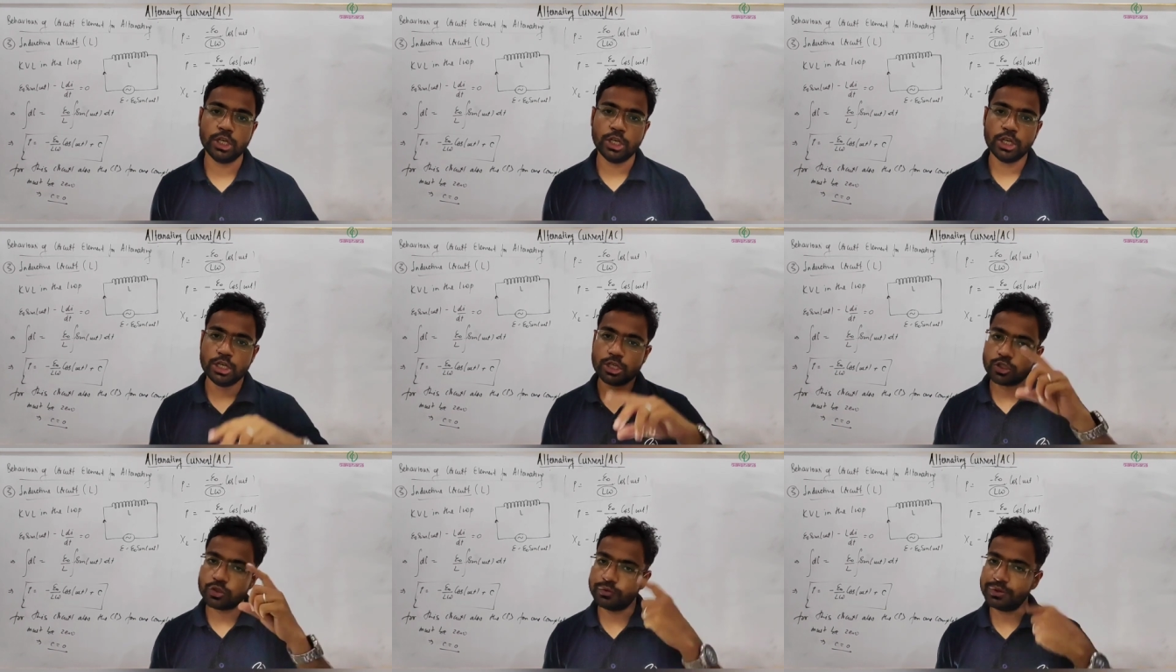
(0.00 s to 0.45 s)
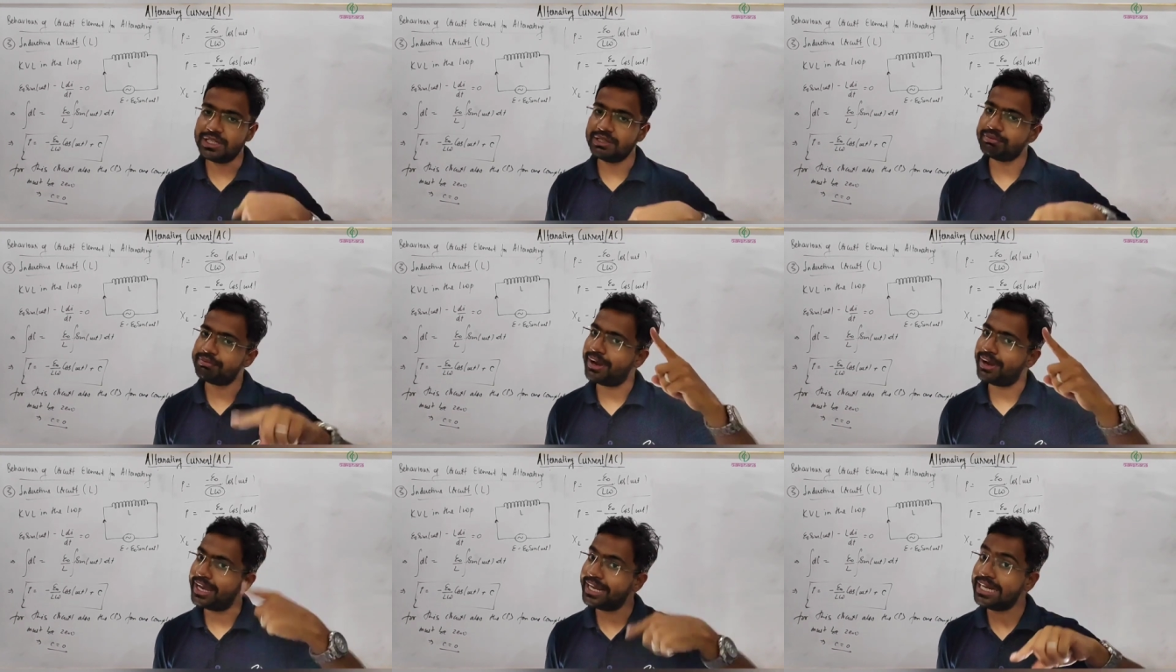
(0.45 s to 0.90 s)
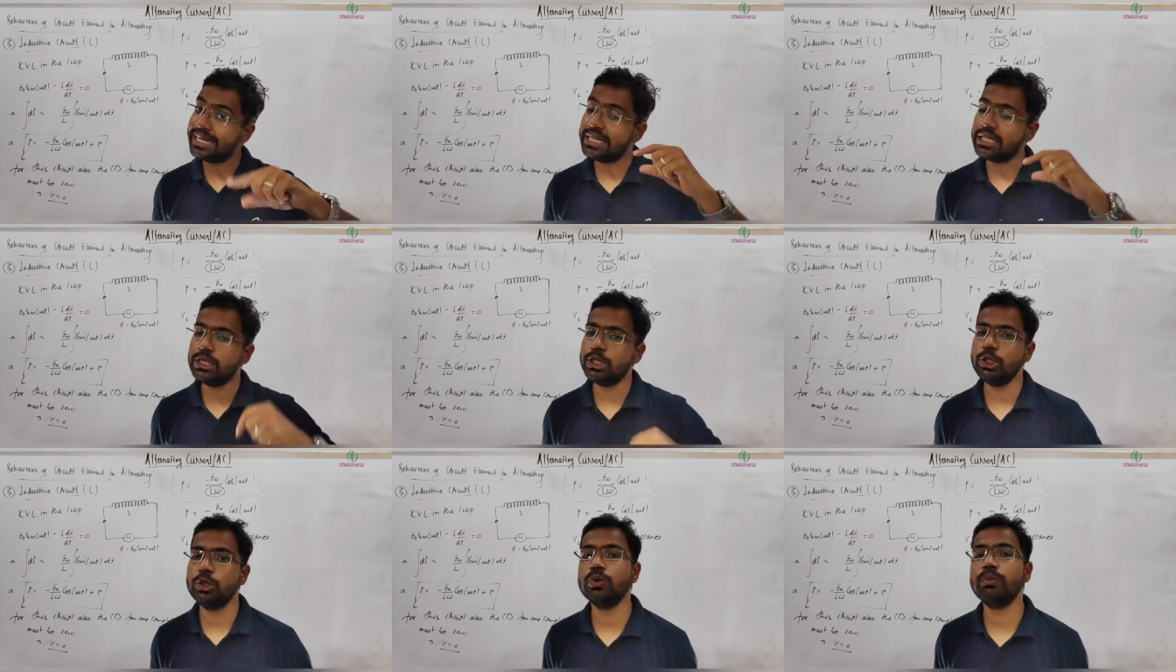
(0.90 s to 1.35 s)
So we define a
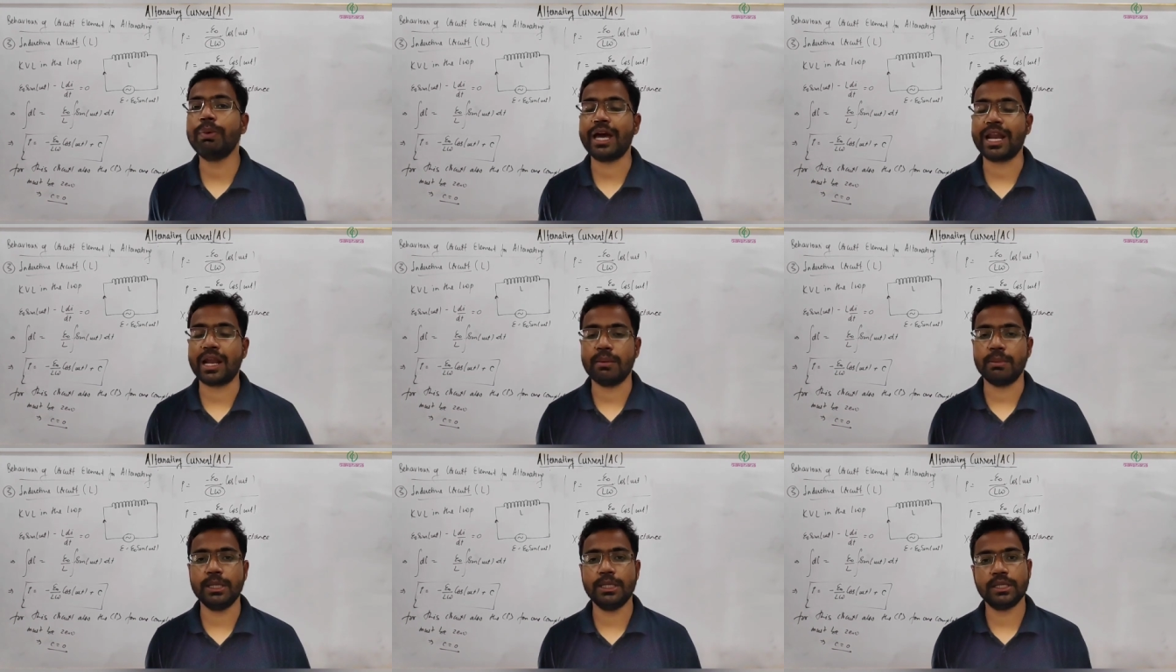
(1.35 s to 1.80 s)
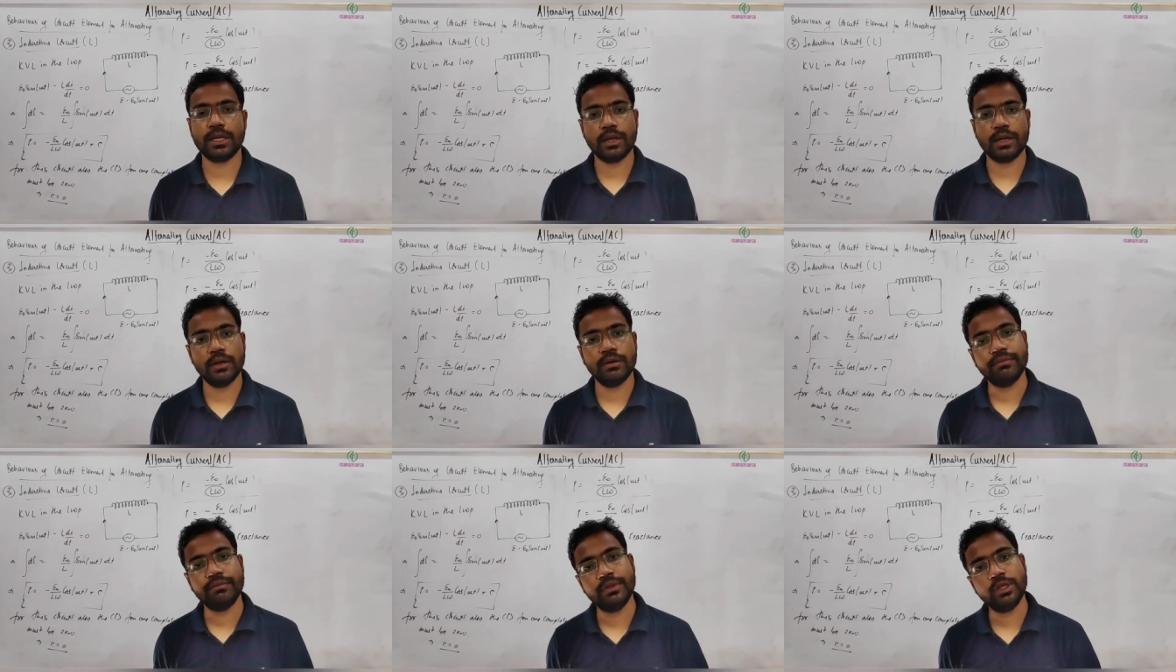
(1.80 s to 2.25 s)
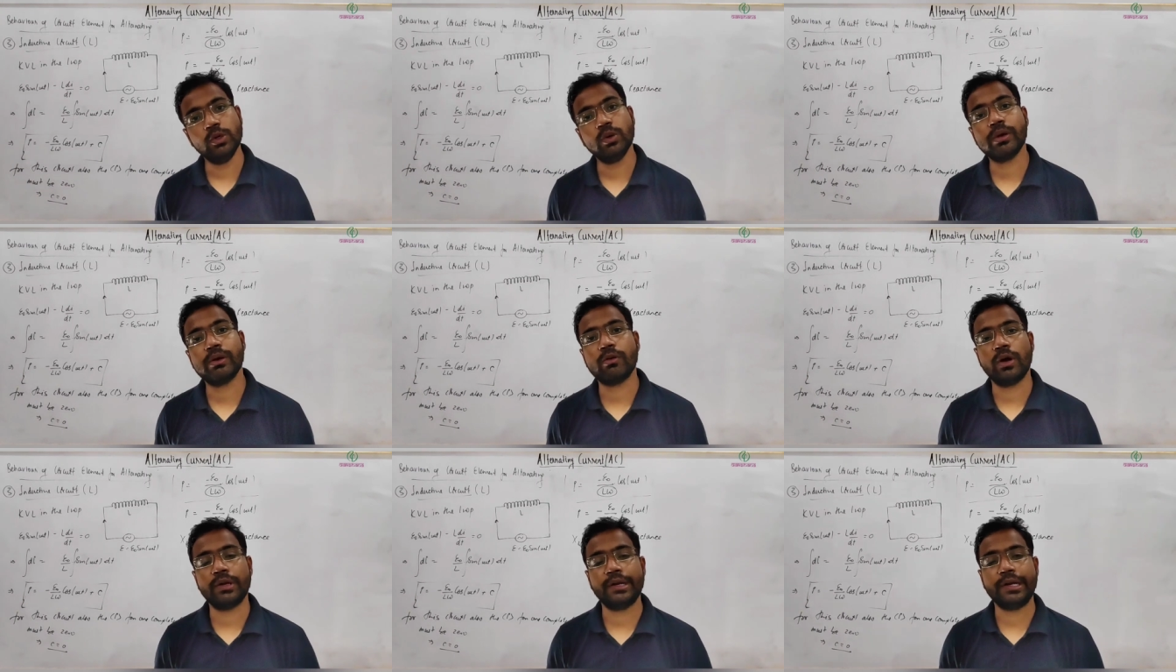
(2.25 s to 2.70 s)
new parameter and new
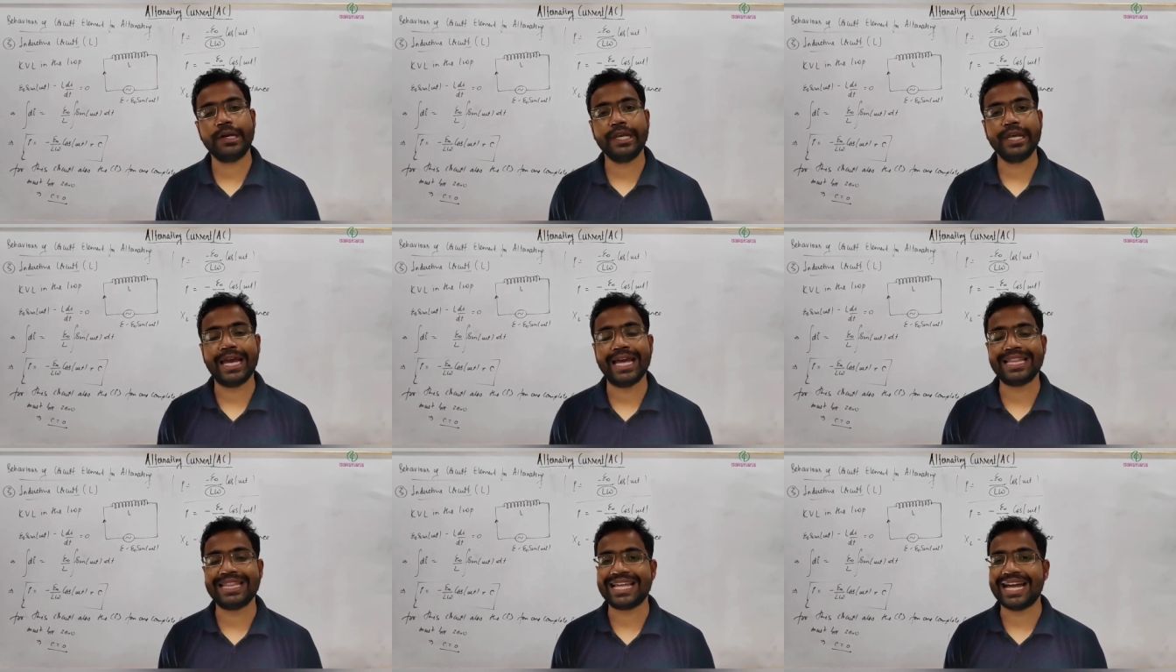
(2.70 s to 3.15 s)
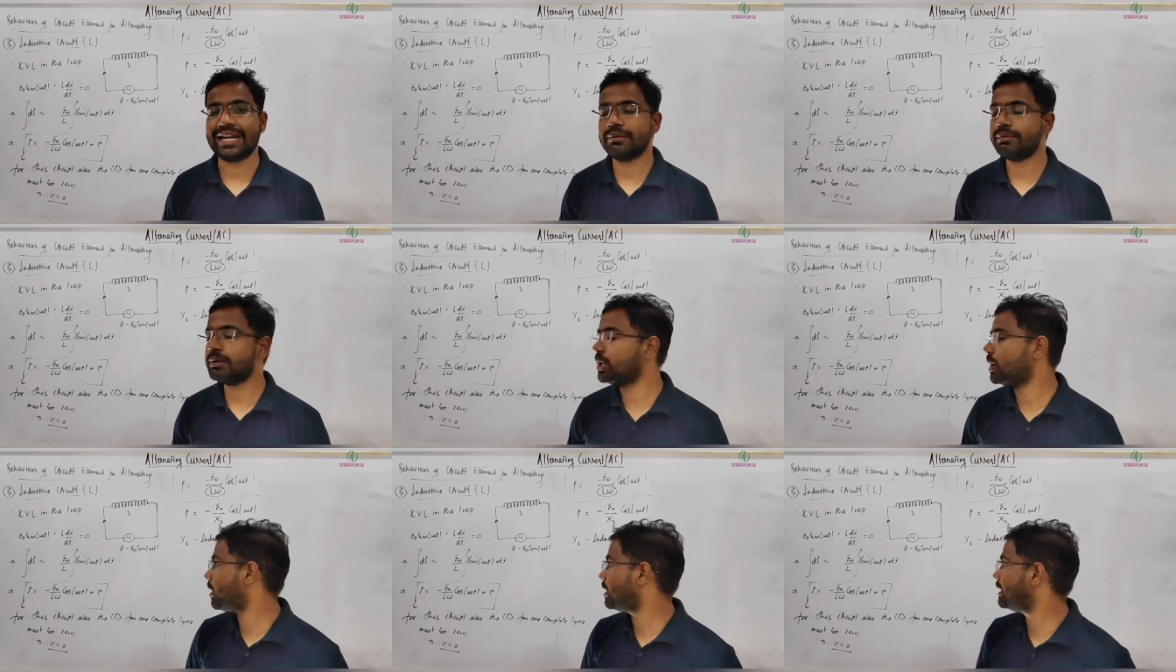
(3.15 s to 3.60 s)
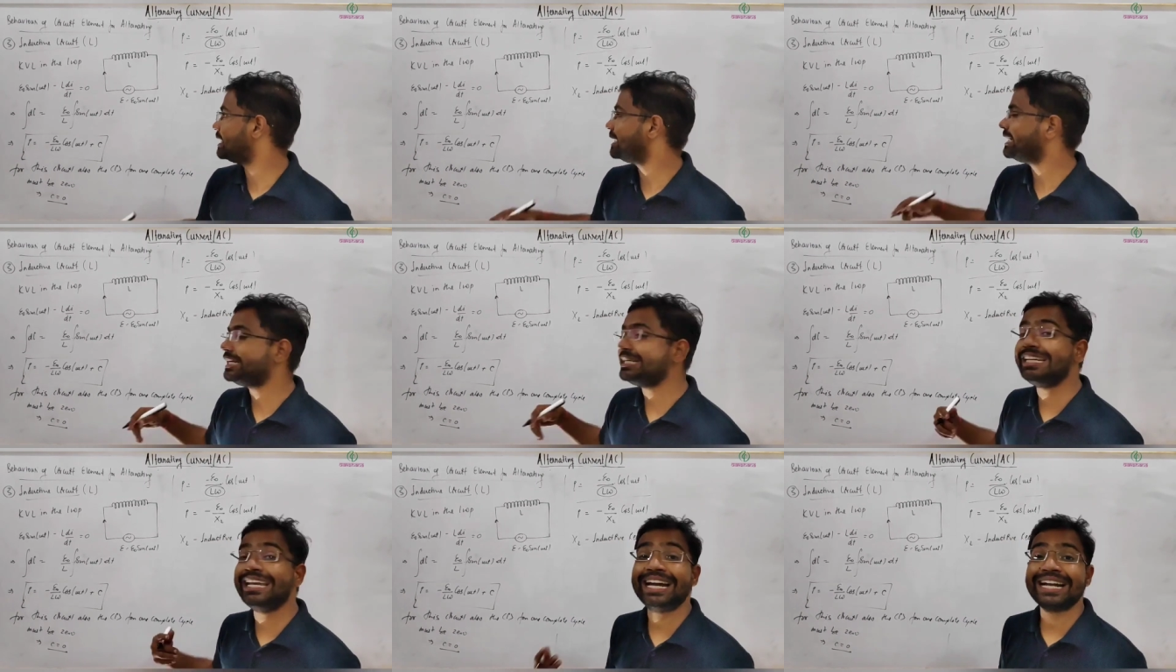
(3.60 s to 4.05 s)
quantity, and that we call
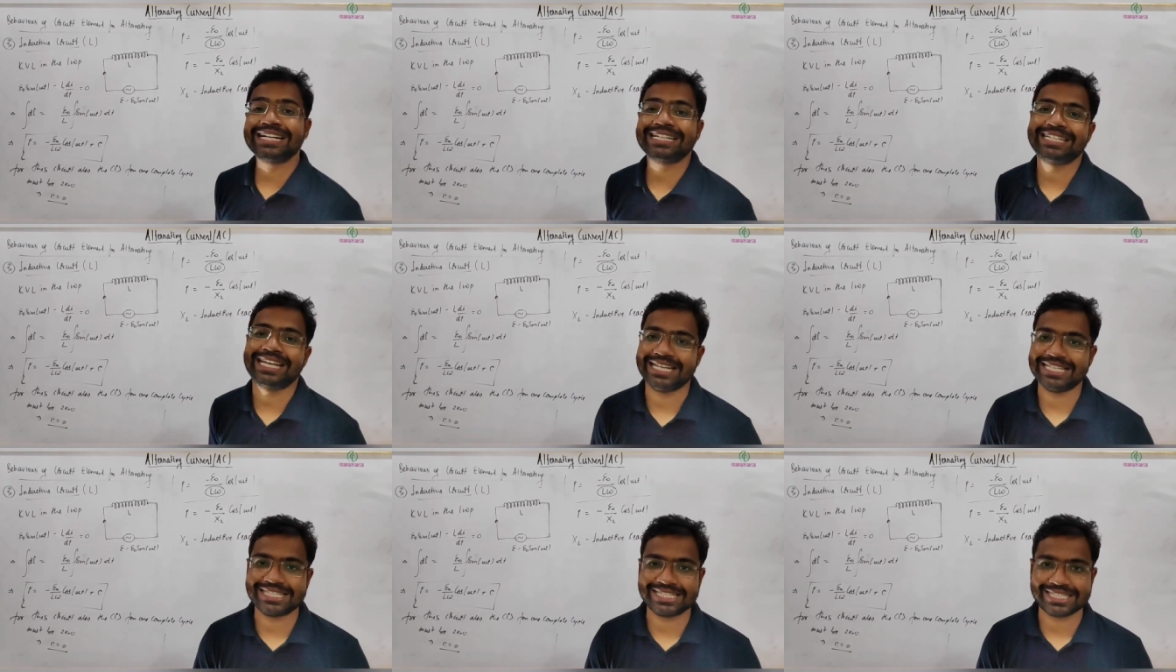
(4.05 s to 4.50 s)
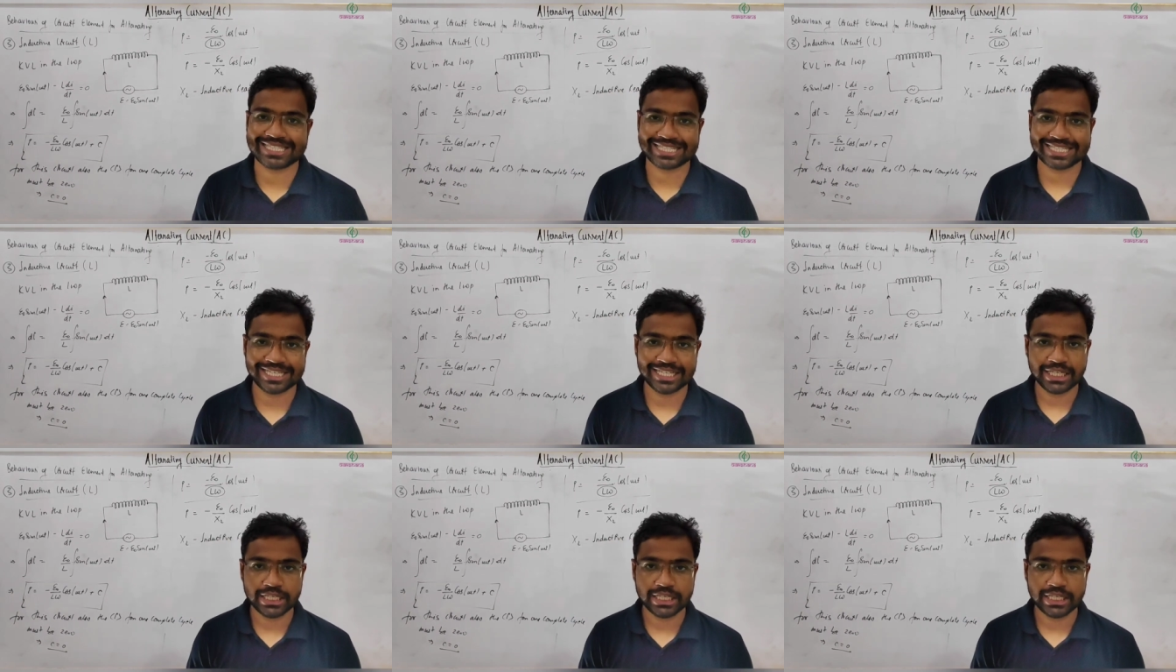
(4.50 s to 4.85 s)
reactance.